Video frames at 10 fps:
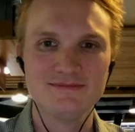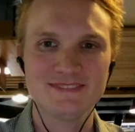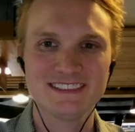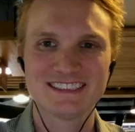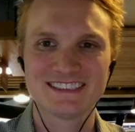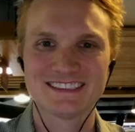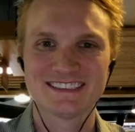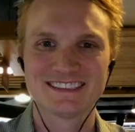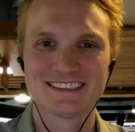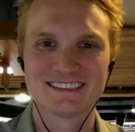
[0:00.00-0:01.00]

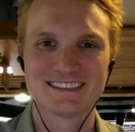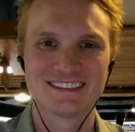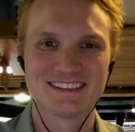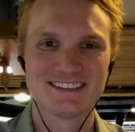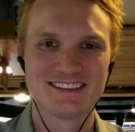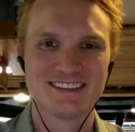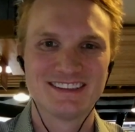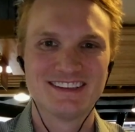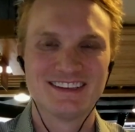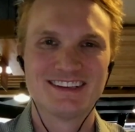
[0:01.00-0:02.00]

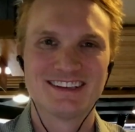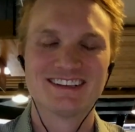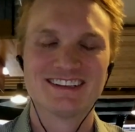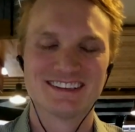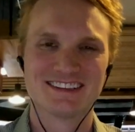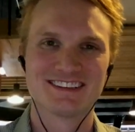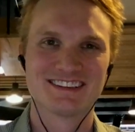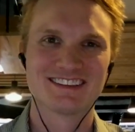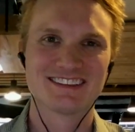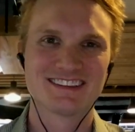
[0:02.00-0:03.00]

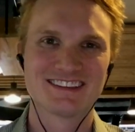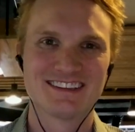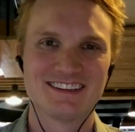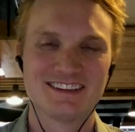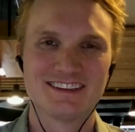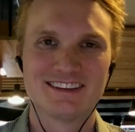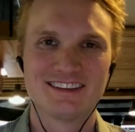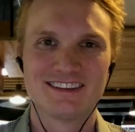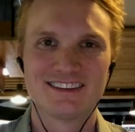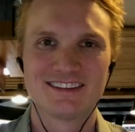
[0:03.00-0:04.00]

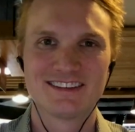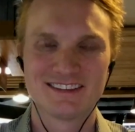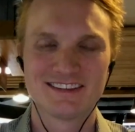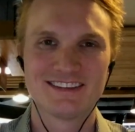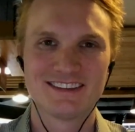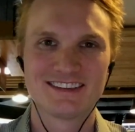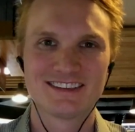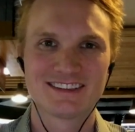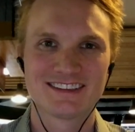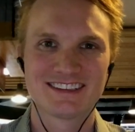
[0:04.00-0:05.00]

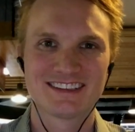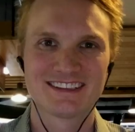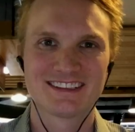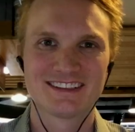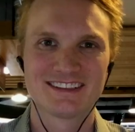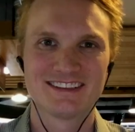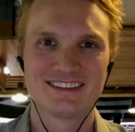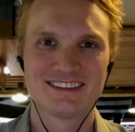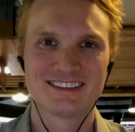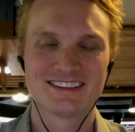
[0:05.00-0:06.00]

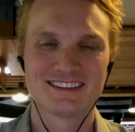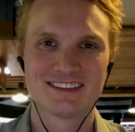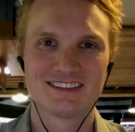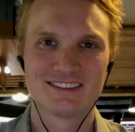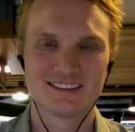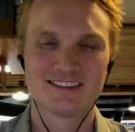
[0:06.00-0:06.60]
This person isn't speaking.